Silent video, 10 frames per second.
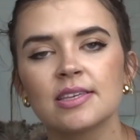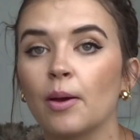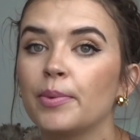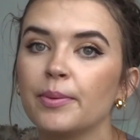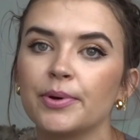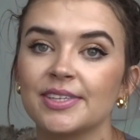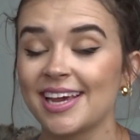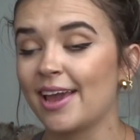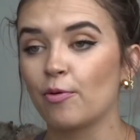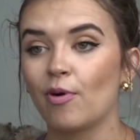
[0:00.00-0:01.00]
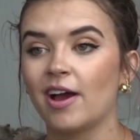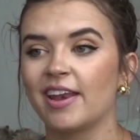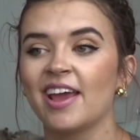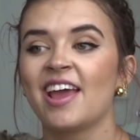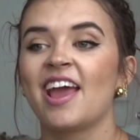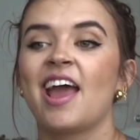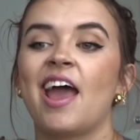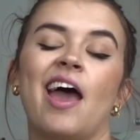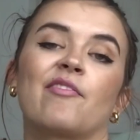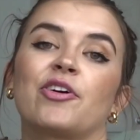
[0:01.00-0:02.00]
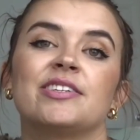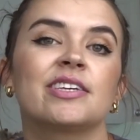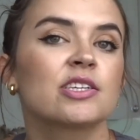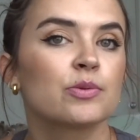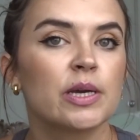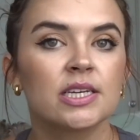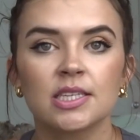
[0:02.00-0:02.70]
Some people take one every 6 weeks,